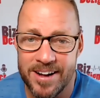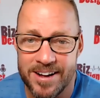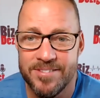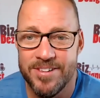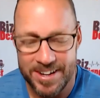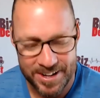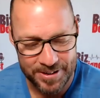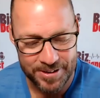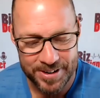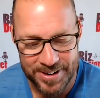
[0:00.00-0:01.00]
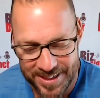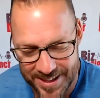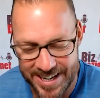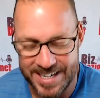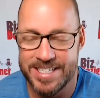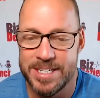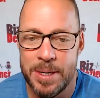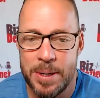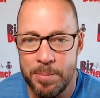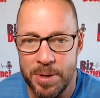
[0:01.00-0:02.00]
of other things.
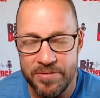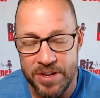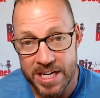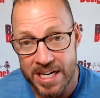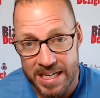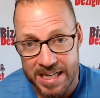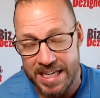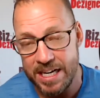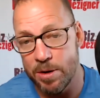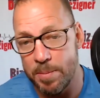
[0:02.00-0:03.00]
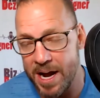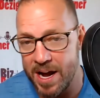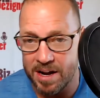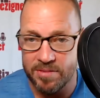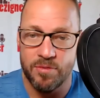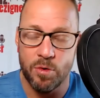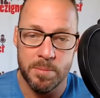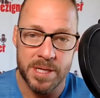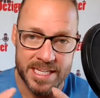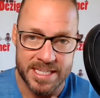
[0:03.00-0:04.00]
But if you get clear about how to
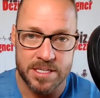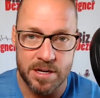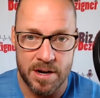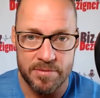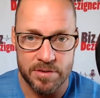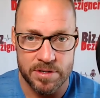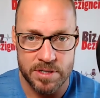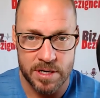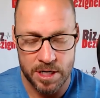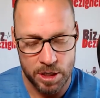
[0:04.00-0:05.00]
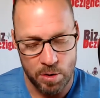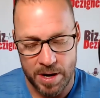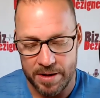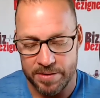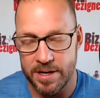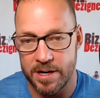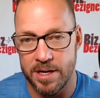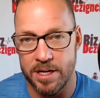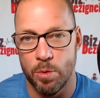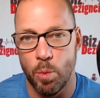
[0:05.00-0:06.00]
formulate these offers and you go out
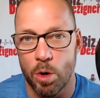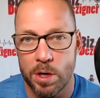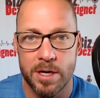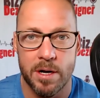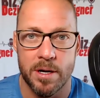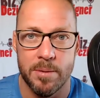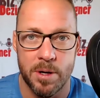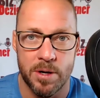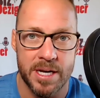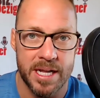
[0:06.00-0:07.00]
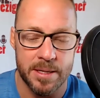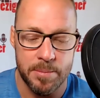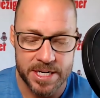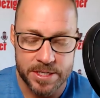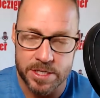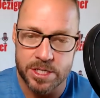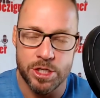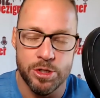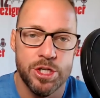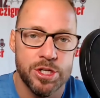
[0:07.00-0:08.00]
there and you're working on them on a daily basis,
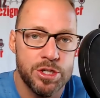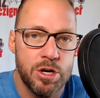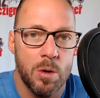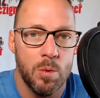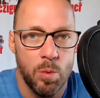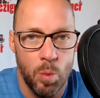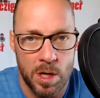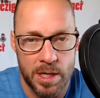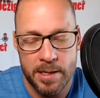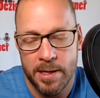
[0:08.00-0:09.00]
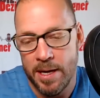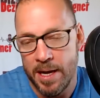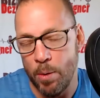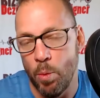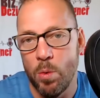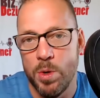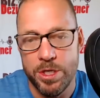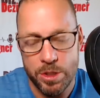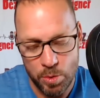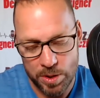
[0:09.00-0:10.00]
you just start with one. And what we
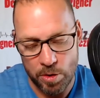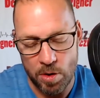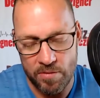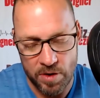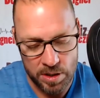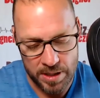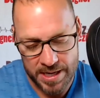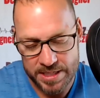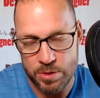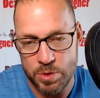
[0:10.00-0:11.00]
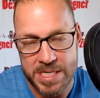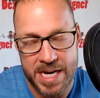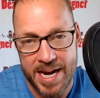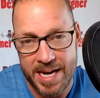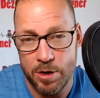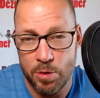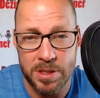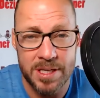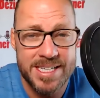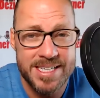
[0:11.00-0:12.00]
do with all of our clients is say, hey, you know
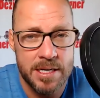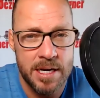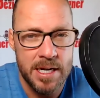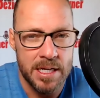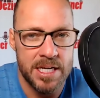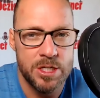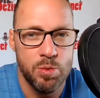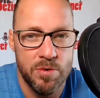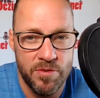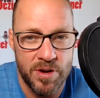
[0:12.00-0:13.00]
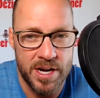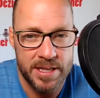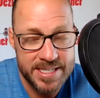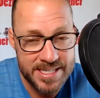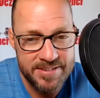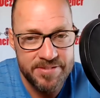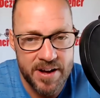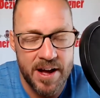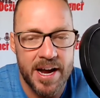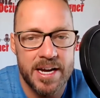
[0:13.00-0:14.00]
what, let's refine, let's
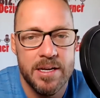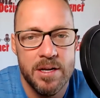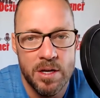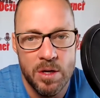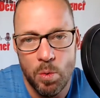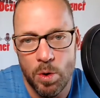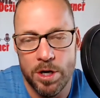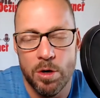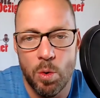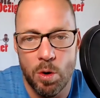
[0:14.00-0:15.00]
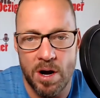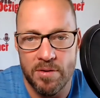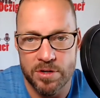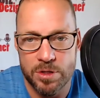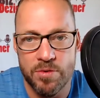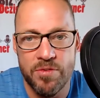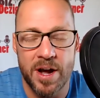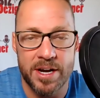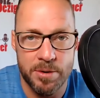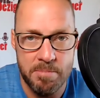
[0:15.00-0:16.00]
define what your core offers,
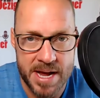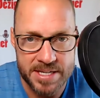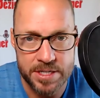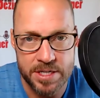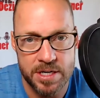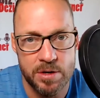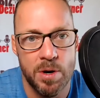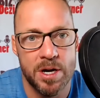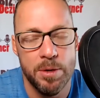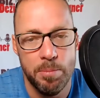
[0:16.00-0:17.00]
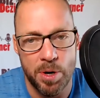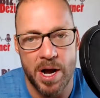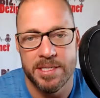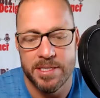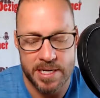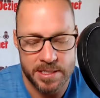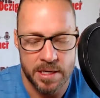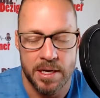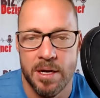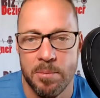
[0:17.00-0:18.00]
refine your messaging around your
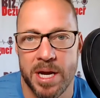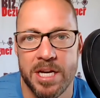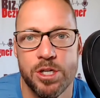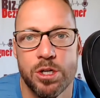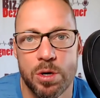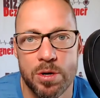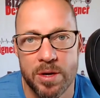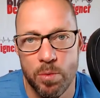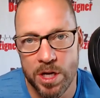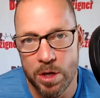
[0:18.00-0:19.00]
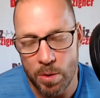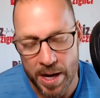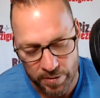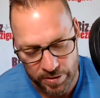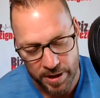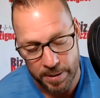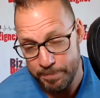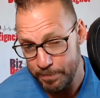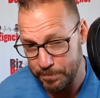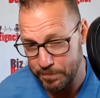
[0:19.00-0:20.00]
process, make sure that we go out there